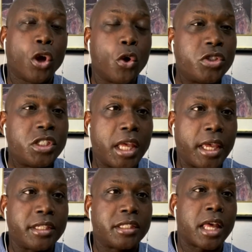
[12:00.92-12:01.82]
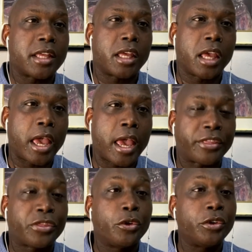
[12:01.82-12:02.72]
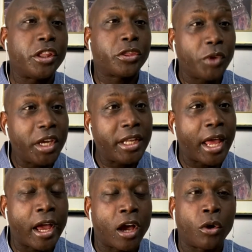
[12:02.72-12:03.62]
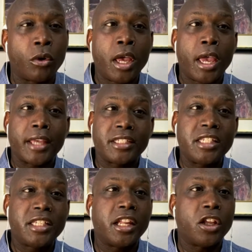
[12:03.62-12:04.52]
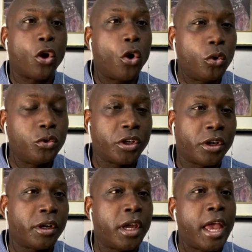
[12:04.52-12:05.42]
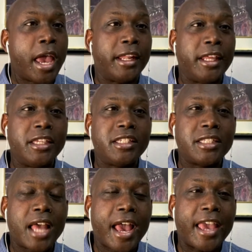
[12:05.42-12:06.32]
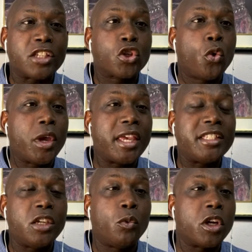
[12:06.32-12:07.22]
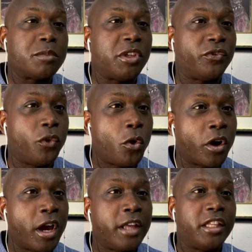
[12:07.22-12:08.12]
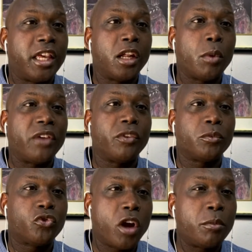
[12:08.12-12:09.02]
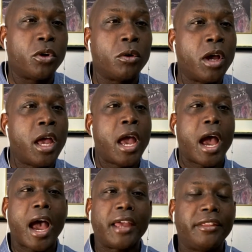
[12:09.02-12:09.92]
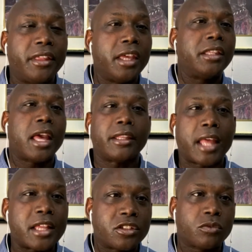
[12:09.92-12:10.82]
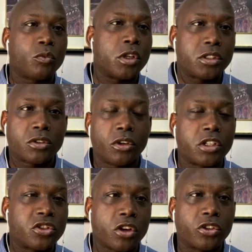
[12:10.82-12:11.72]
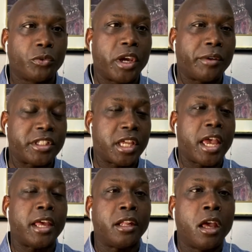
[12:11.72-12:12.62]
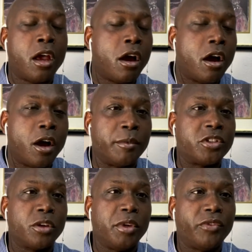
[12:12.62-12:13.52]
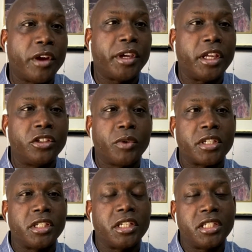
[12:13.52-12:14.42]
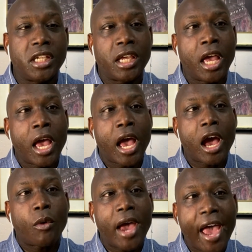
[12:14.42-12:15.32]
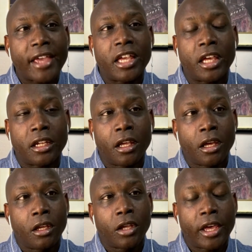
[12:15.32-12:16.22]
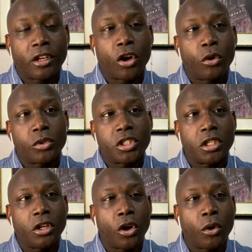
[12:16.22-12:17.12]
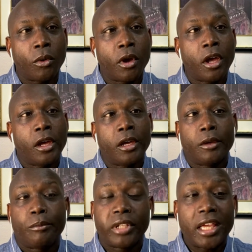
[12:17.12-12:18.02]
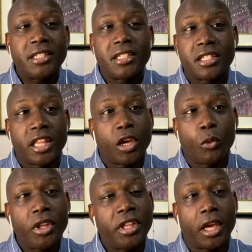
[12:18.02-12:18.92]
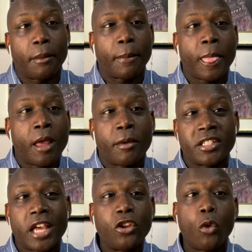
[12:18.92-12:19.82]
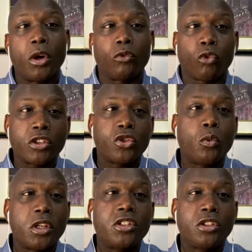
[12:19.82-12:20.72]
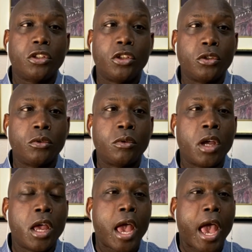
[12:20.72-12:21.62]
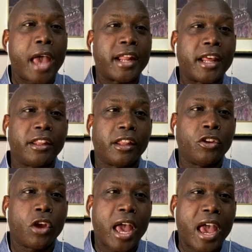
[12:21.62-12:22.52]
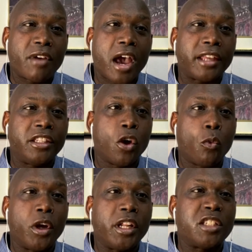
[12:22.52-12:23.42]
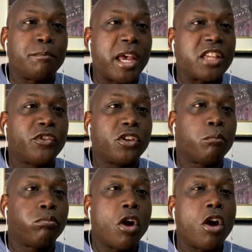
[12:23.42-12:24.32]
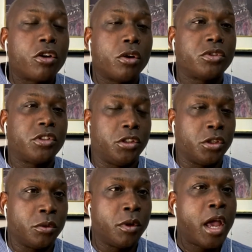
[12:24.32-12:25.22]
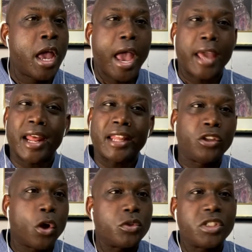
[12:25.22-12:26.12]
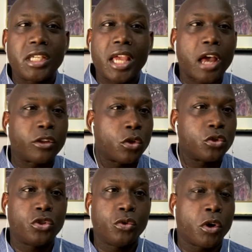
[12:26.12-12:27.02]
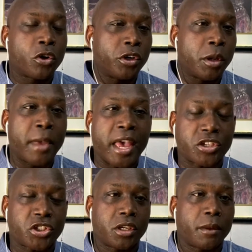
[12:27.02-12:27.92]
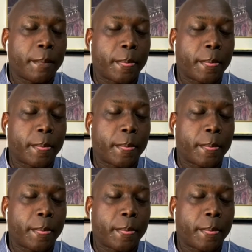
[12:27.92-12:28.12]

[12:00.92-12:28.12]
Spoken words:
those things that at 33 now, as he's getting older and he's not as quick as he was before to get away from trouble, I think that that's what's going to start to rear its head. It's going to be very interesting to see how Hackett, head coach, you know, plays this thing with him. Because I know what Russell wants to do, and I have an idea of what is best for the Broncos to do, and I don't see how those two are going to mesh.